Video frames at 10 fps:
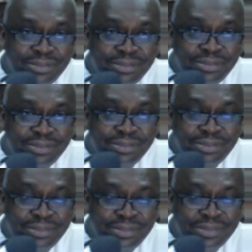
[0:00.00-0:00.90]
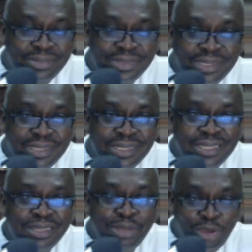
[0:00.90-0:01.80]
Why?
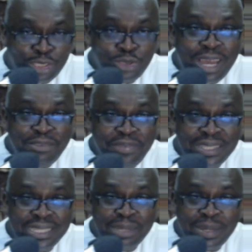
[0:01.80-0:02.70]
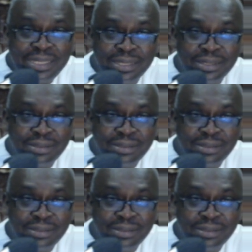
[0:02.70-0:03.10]
Because you have faith in the person.